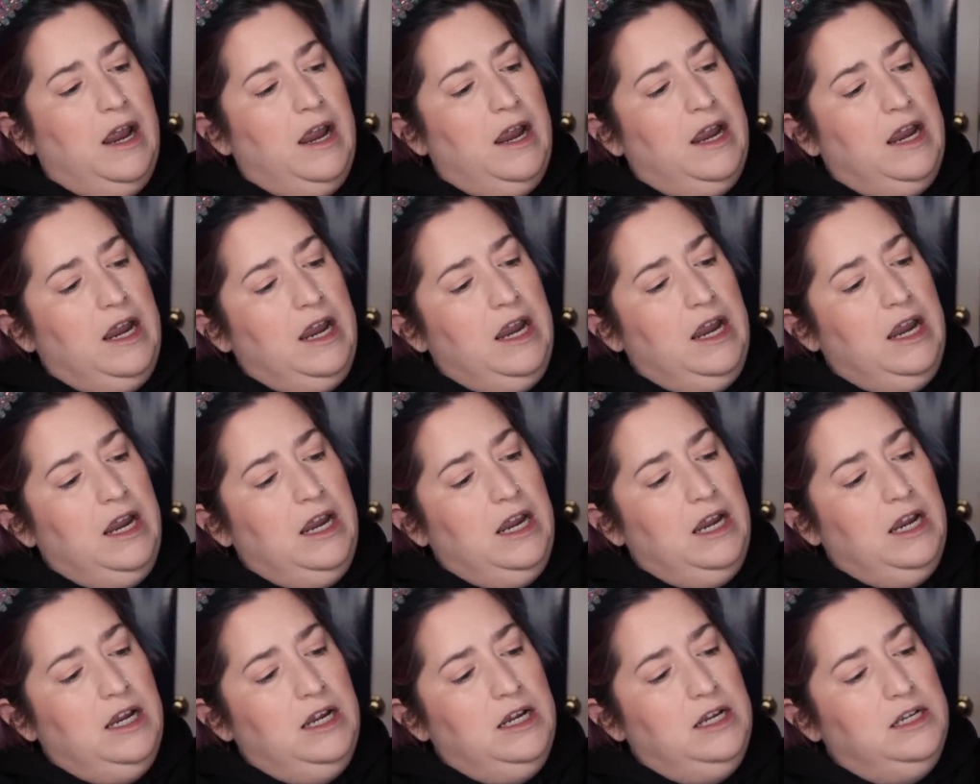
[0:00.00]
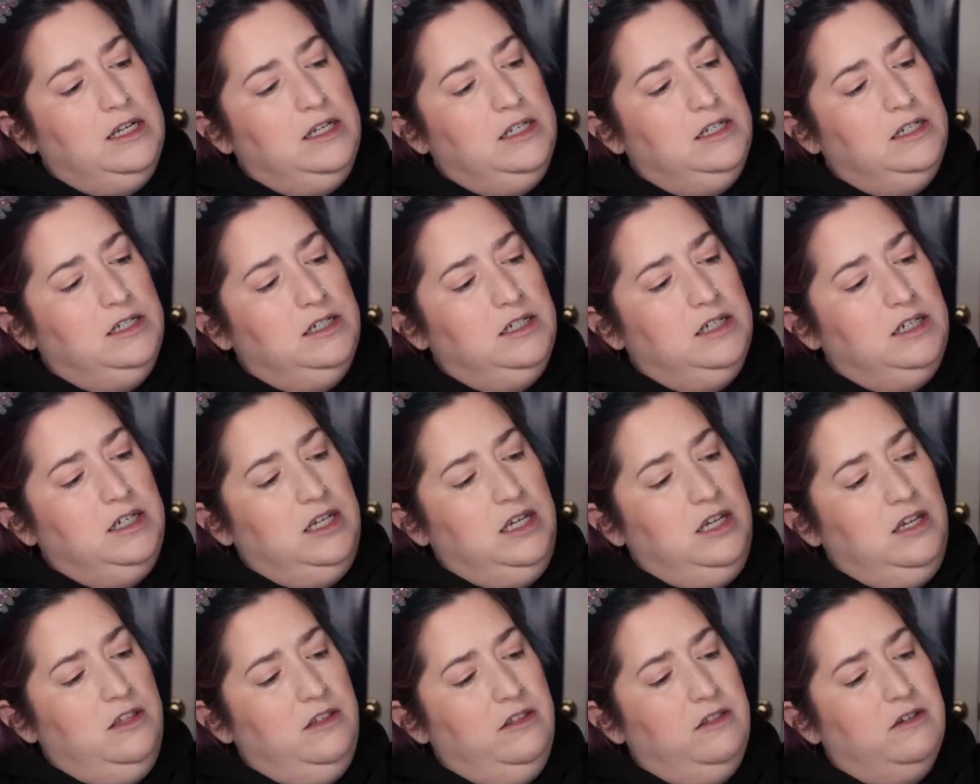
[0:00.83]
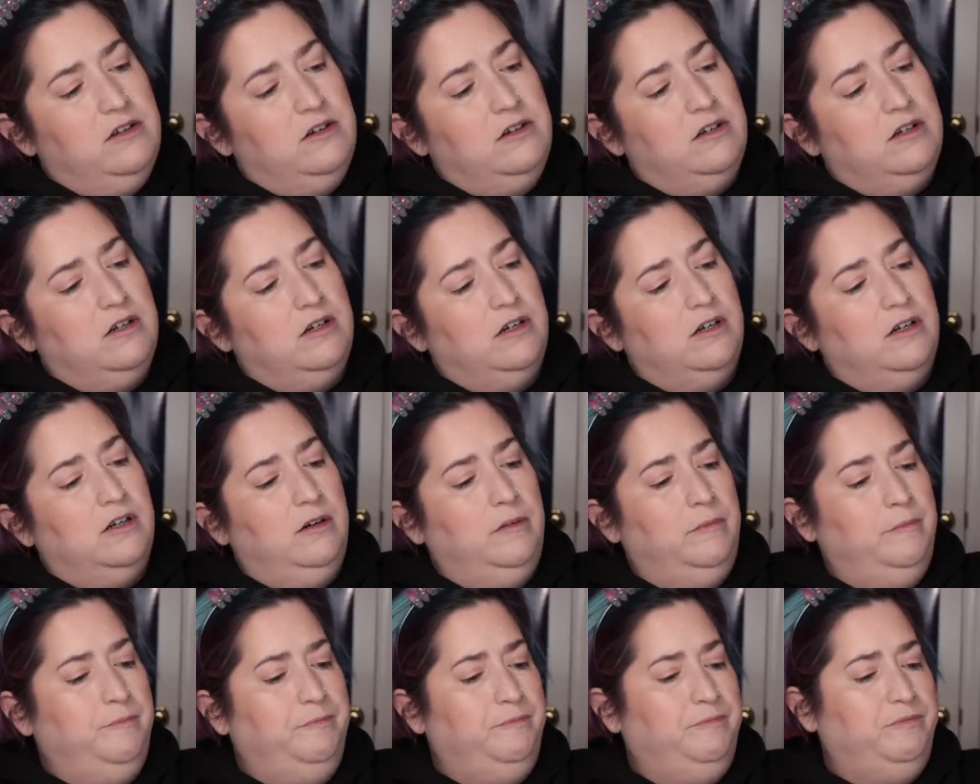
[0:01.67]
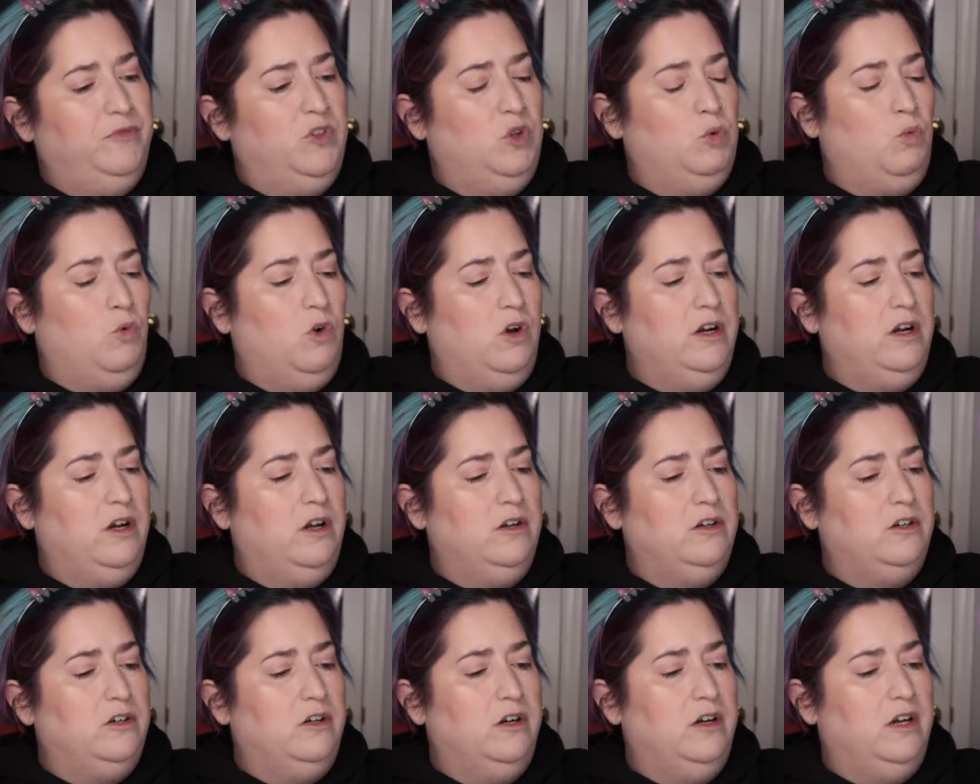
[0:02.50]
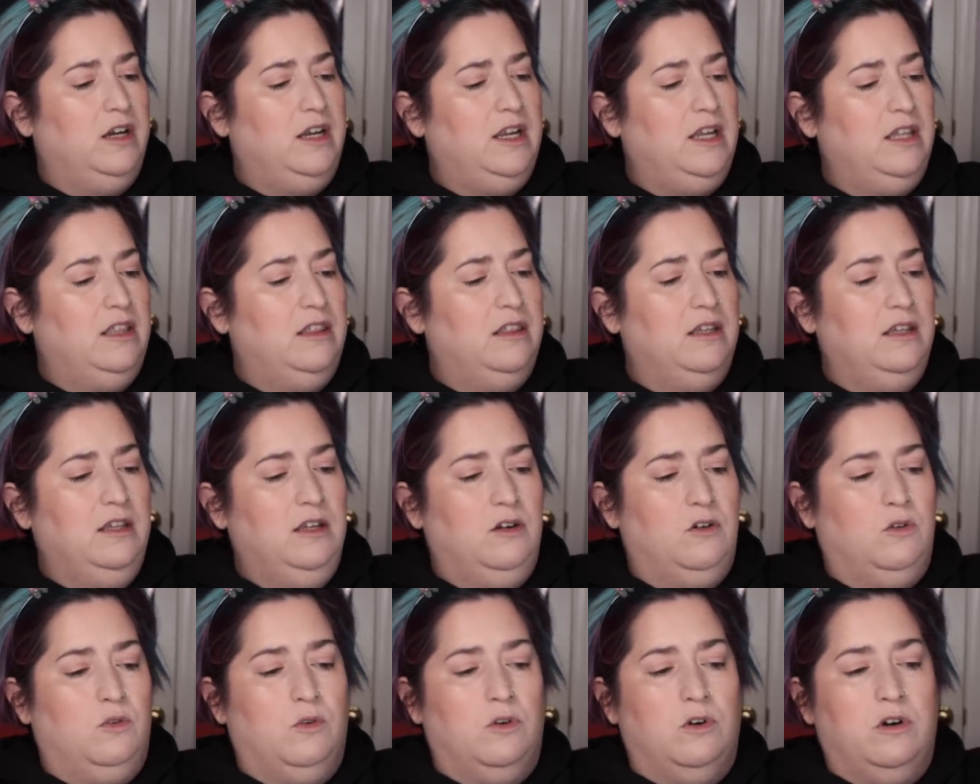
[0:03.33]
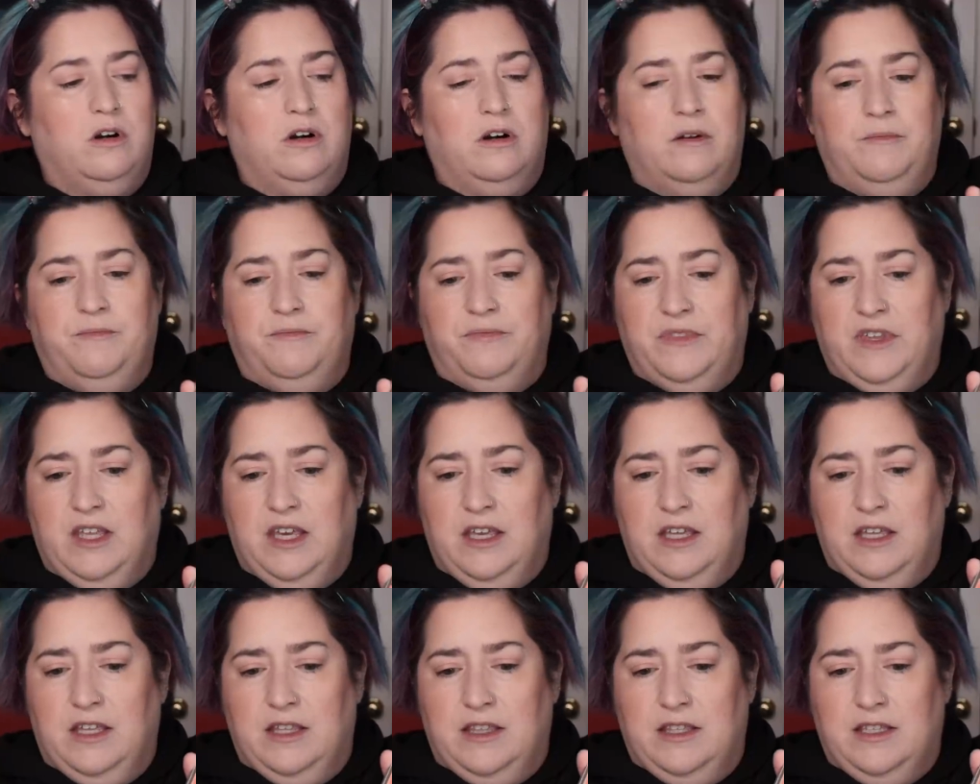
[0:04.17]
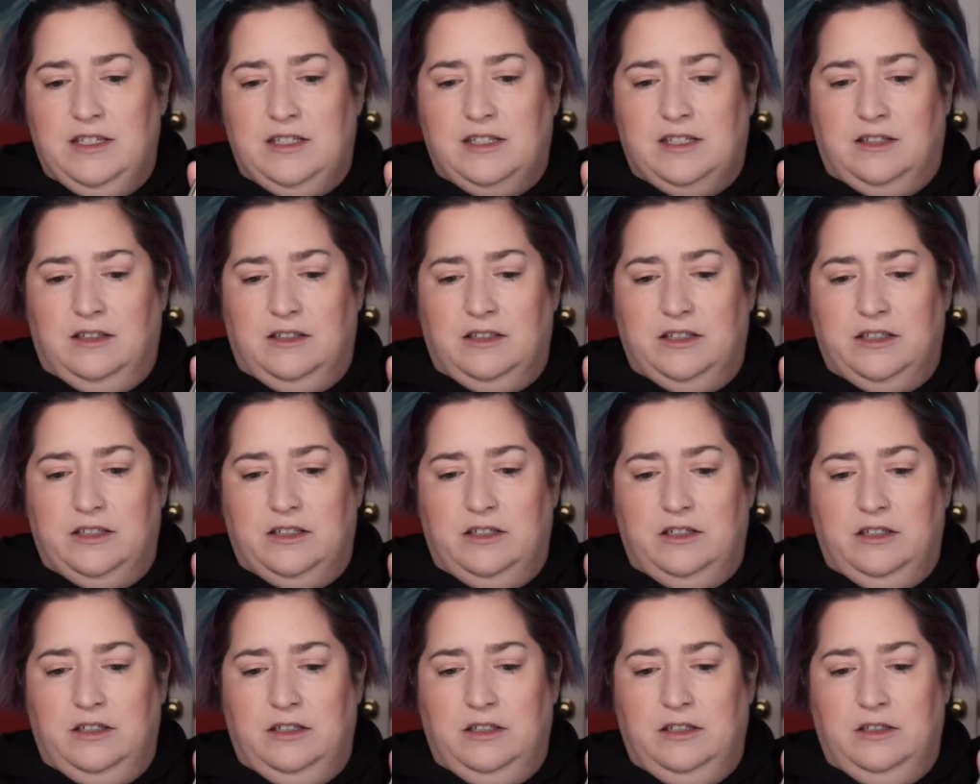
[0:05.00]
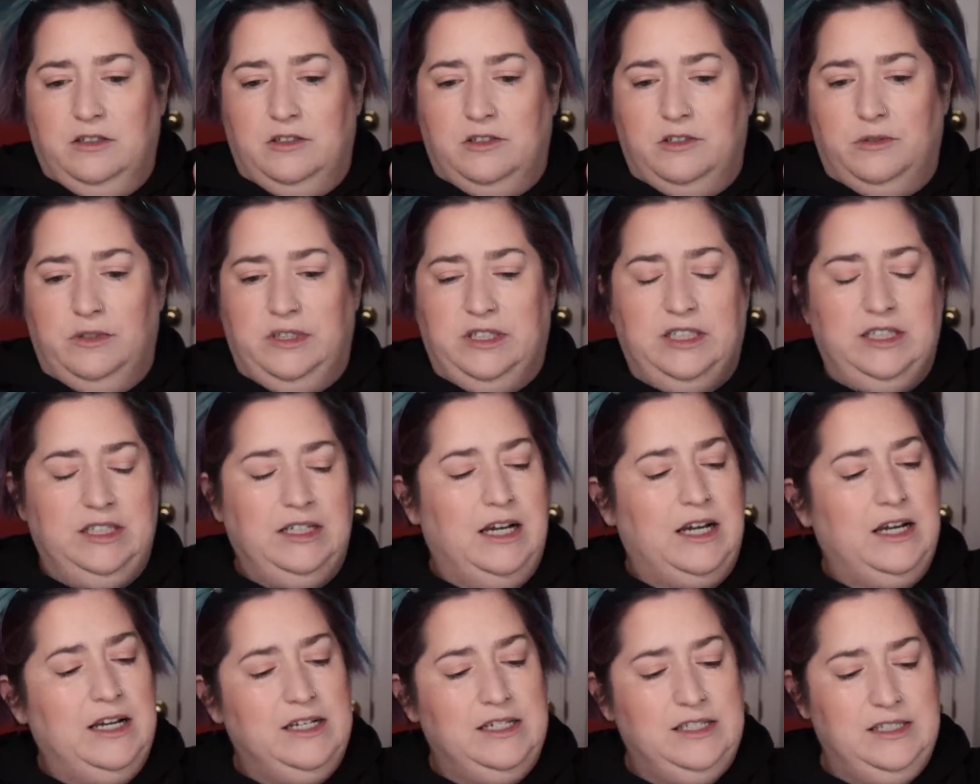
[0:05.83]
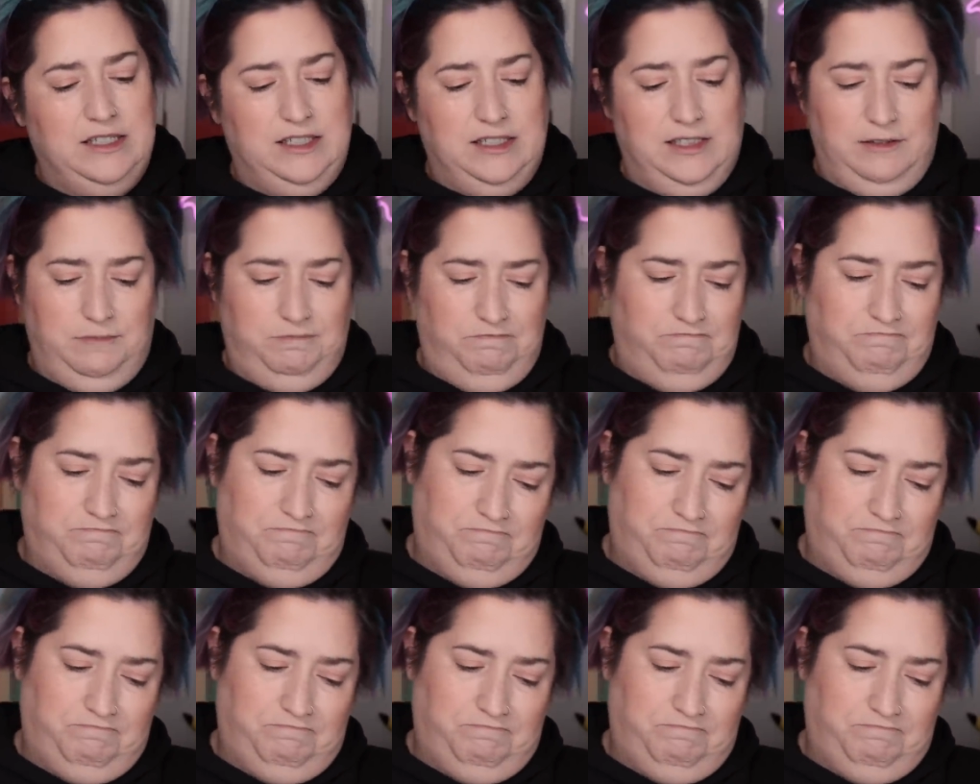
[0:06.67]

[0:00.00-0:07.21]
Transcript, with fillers: And either the one underneath it or this glitter looks really nice.